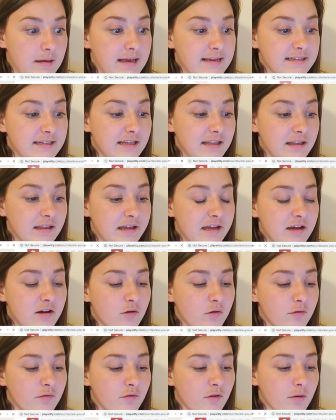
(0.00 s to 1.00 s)
Is it
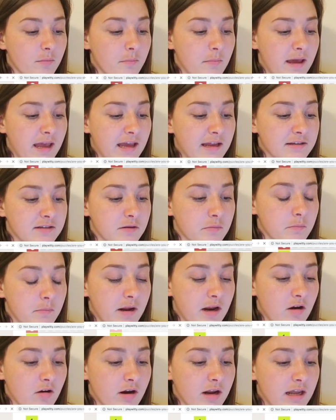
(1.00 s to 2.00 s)
legal for a man to
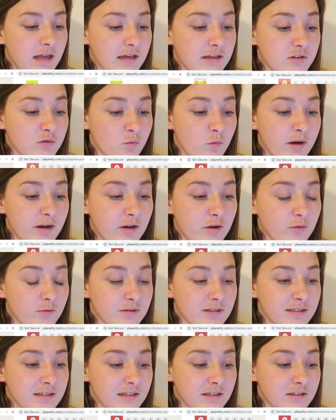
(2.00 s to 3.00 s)
marry his
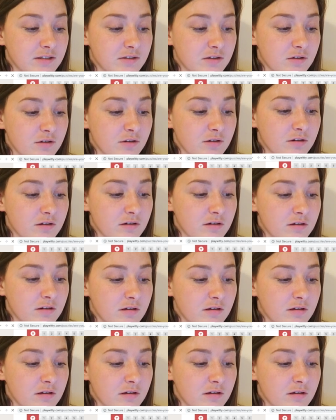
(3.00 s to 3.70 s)
widow's sister?